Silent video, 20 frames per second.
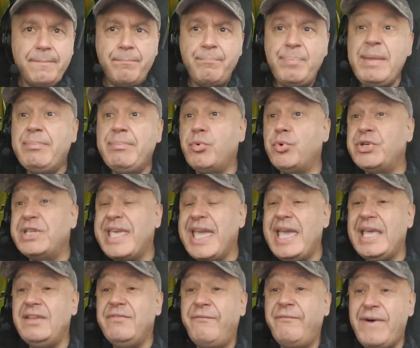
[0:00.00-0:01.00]
People were
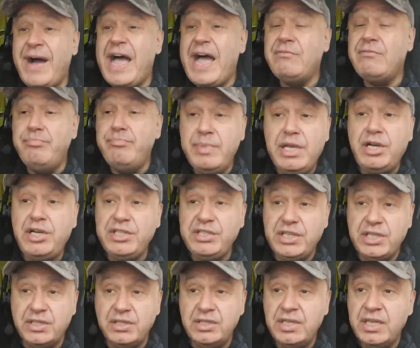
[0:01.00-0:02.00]
getting 5
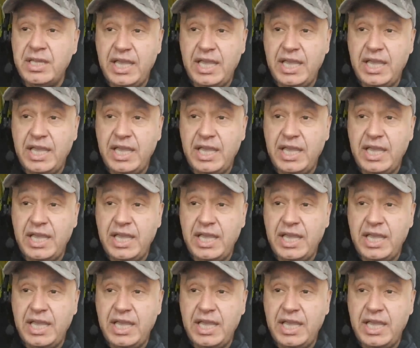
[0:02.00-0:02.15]
million